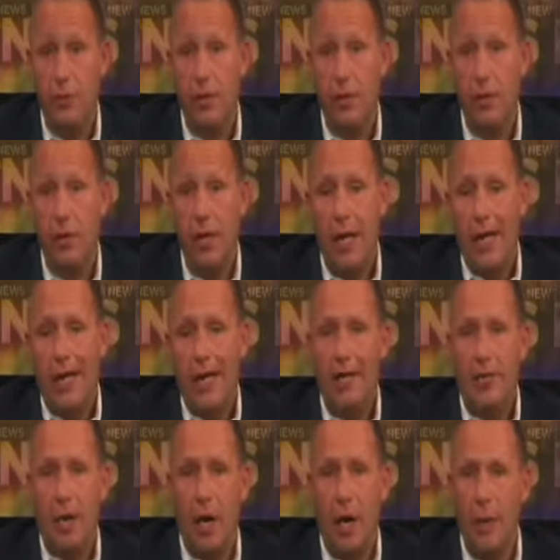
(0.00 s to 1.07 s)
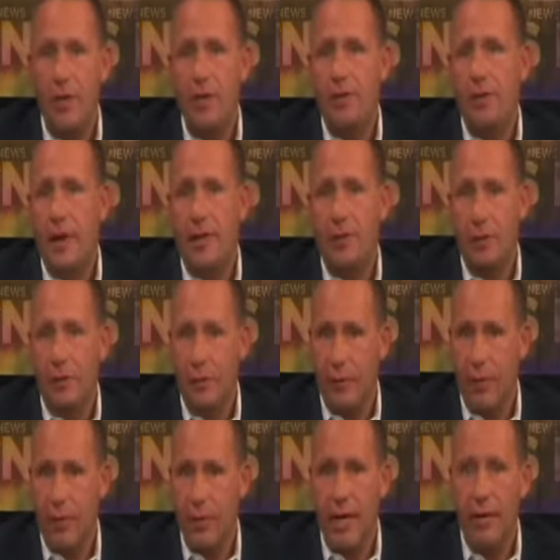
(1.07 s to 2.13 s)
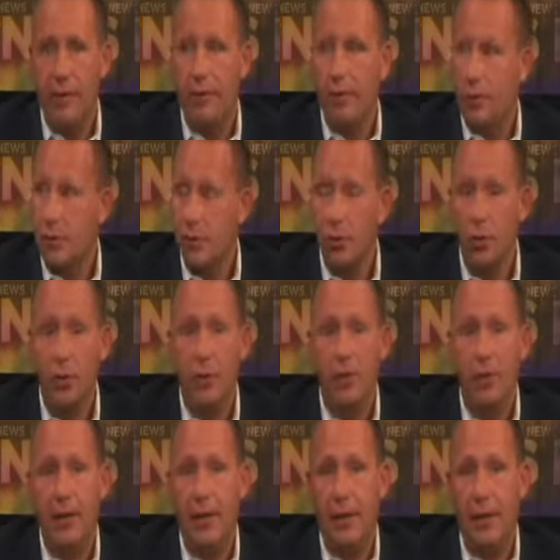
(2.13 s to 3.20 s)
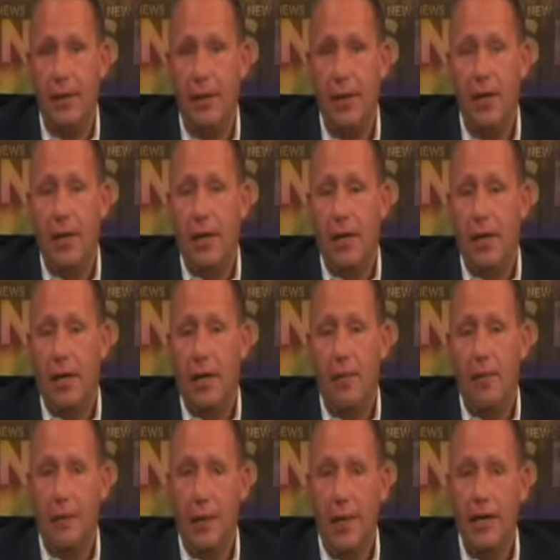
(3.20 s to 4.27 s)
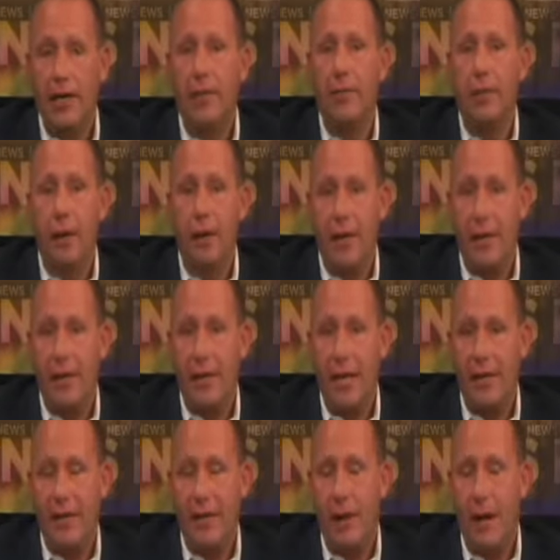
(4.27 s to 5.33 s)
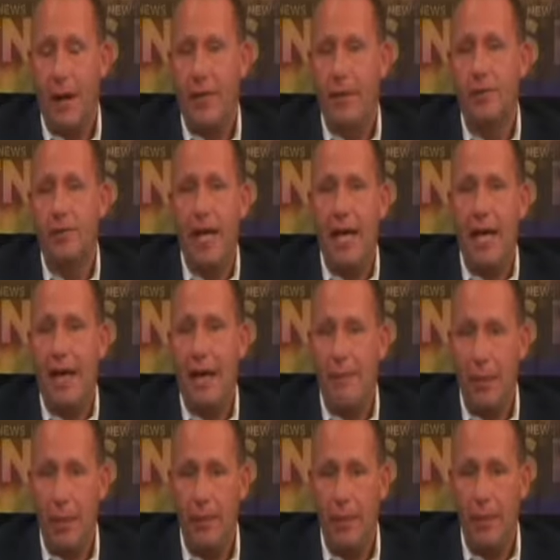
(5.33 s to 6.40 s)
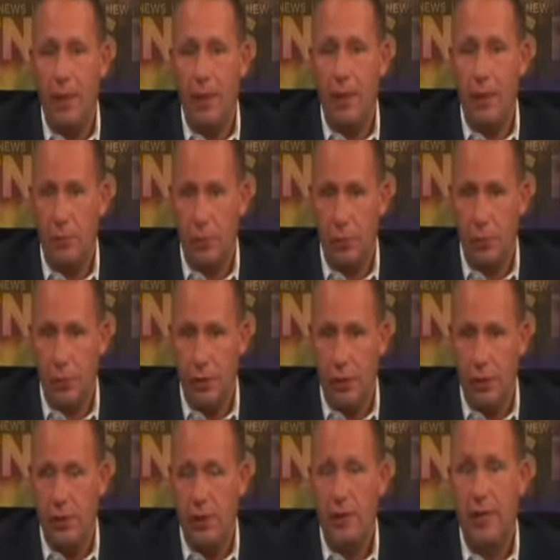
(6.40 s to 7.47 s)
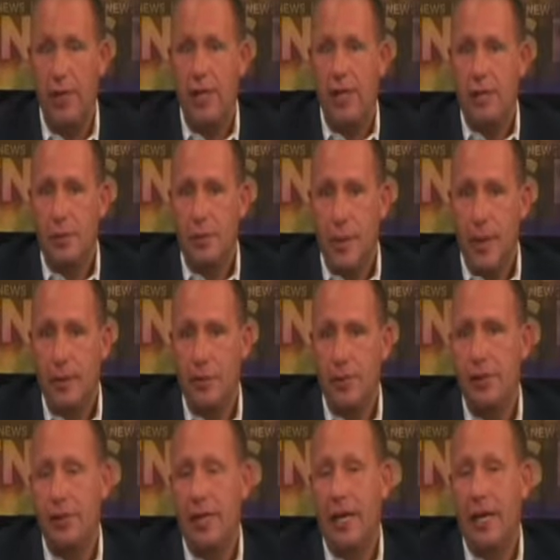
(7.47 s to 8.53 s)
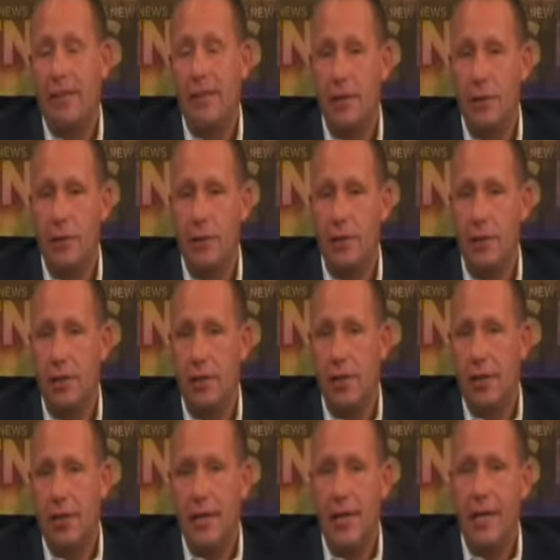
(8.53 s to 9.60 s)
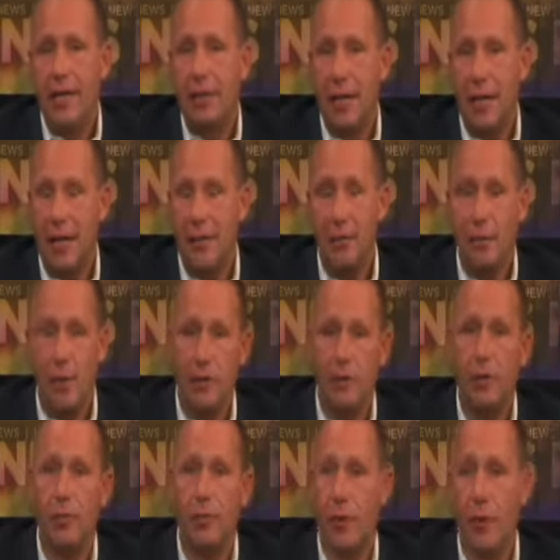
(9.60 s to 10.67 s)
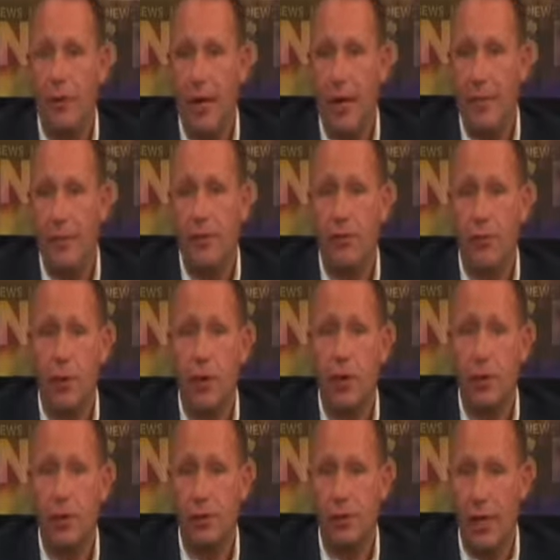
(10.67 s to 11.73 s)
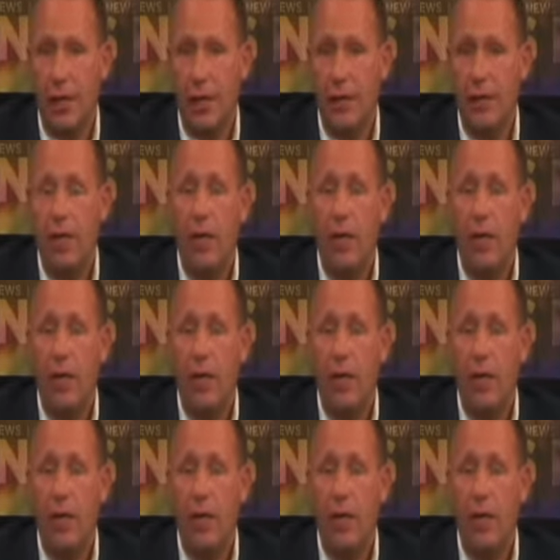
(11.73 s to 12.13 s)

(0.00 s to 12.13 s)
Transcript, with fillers: So it's always best to reach out to the school immediately. Um, let them know that he's having problems. They have people in the school districts specially set up to do this. They can set up special programs for your son